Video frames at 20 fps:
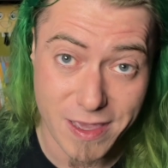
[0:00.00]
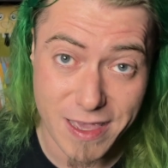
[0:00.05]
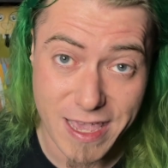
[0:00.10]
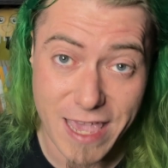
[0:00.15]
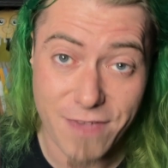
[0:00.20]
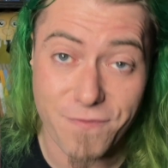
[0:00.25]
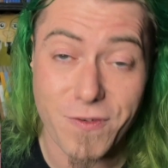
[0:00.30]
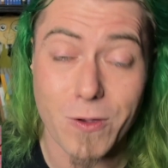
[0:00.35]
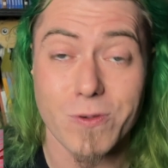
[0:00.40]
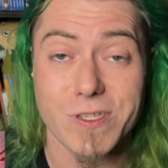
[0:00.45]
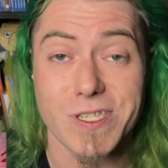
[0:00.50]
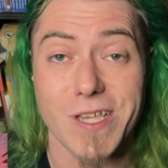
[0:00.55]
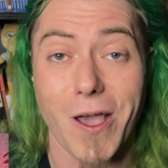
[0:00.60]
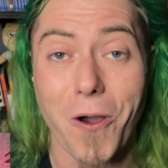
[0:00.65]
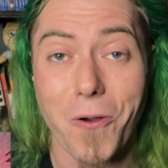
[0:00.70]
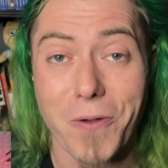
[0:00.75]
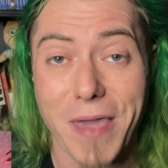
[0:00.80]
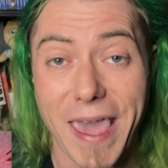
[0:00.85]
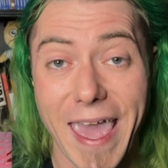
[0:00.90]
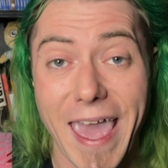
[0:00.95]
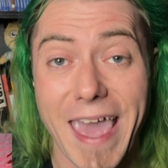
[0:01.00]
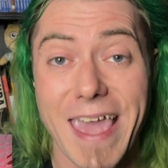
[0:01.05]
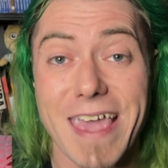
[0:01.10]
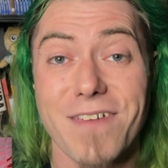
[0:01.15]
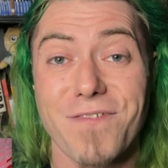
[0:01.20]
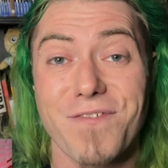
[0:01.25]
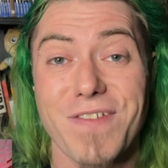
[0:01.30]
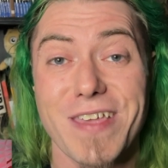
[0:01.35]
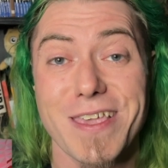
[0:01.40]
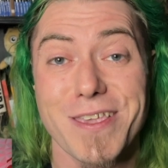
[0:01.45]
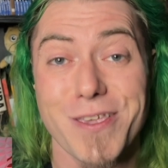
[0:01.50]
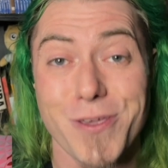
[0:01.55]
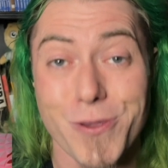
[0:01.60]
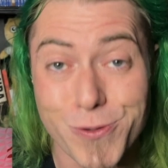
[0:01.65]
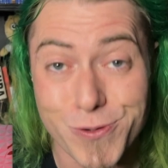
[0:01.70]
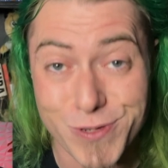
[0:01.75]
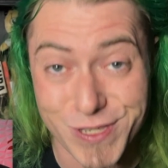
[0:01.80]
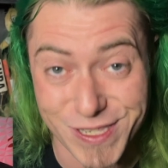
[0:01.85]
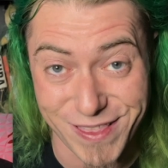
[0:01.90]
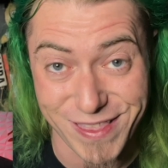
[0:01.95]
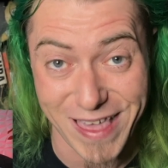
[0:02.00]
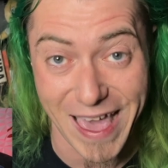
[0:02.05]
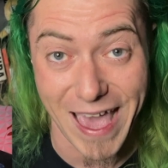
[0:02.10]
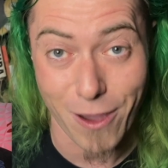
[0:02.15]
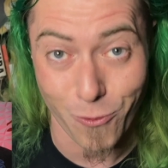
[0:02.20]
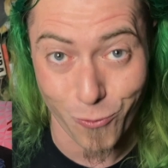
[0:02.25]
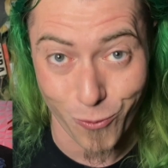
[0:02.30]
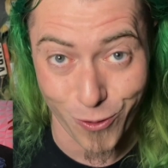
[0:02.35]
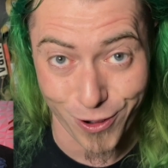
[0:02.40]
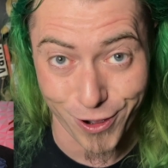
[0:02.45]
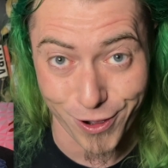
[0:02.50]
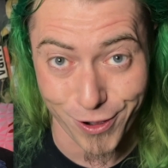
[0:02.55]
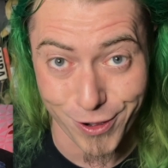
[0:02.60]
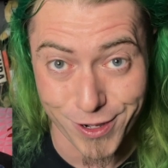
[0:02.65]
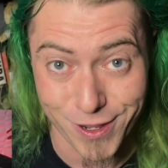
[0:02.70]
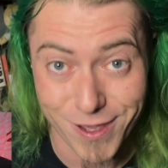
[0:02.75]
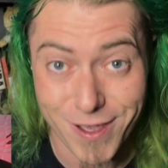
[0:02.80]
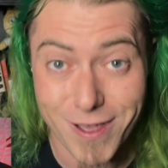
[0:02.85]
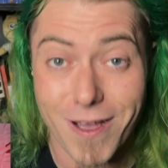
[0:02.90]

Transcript: if it was okay if he used that word